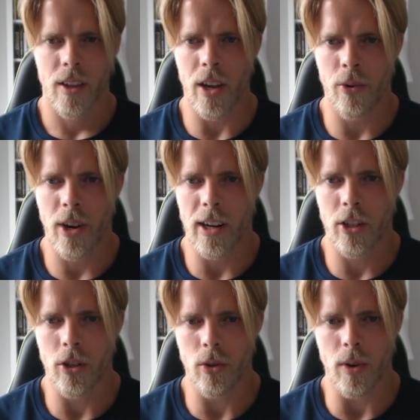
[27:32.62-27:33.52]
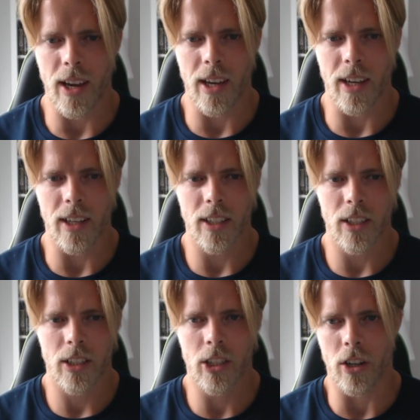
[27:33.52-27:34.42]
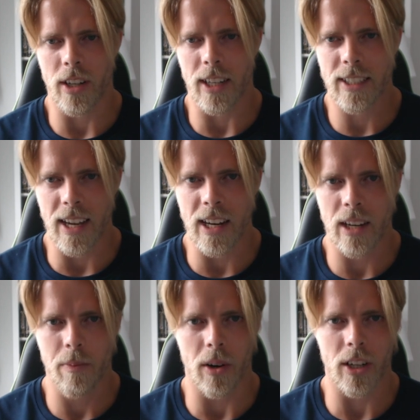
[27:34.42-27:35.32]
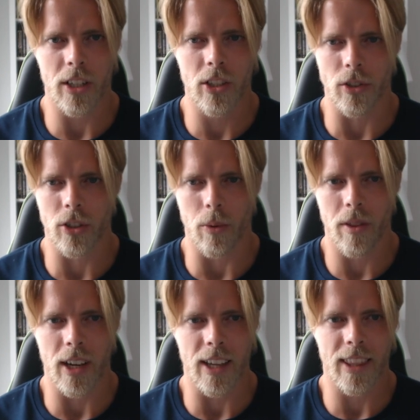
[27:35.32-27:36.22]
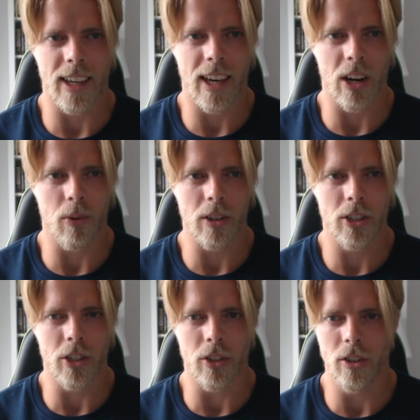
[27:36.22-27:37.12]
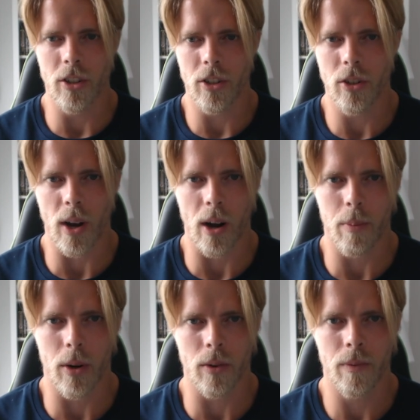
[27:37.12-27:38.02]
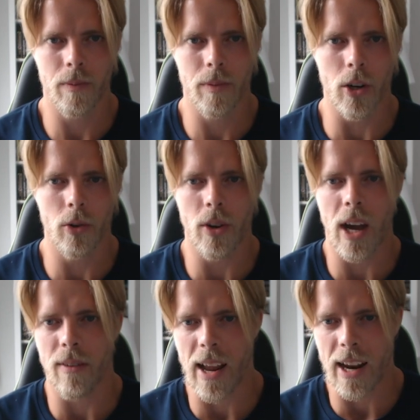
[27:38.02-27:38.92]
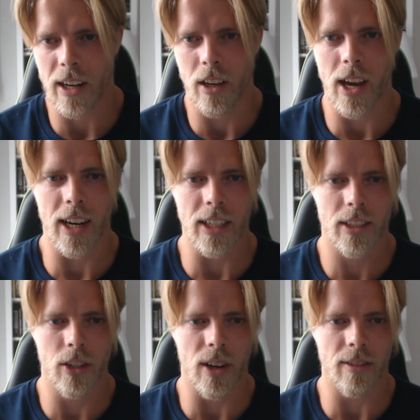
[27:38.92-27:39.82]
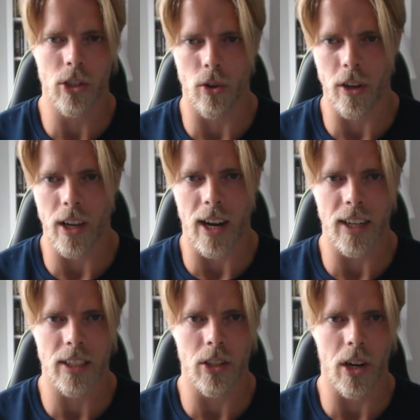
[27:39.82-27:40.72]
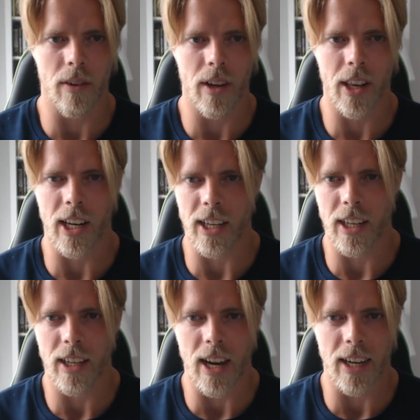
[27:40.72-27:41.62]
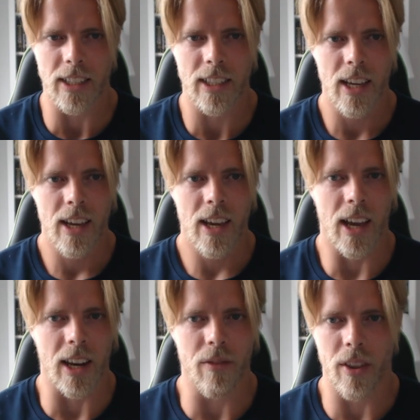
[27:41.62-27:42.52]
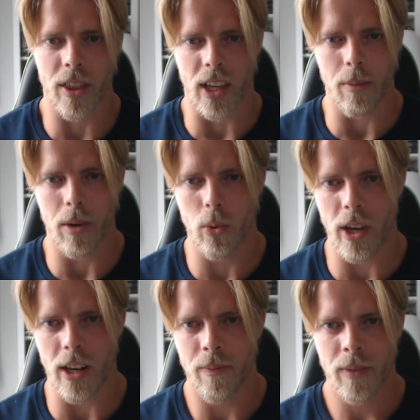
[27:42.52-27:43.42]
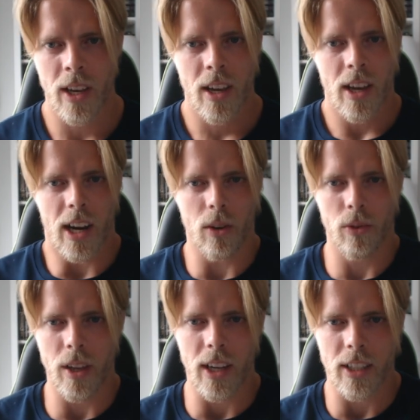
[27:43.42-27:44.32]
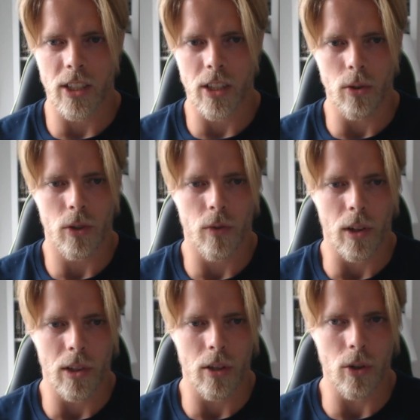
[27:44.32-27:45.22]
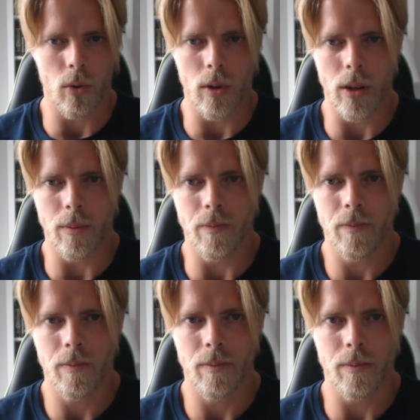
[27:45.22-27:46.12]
They are real to a certain extent, but it's not something I think anyone should dwell upon. You have lanky guys, you have stocky guys, you have athletic guys, and everything in between. I don't think it's useful to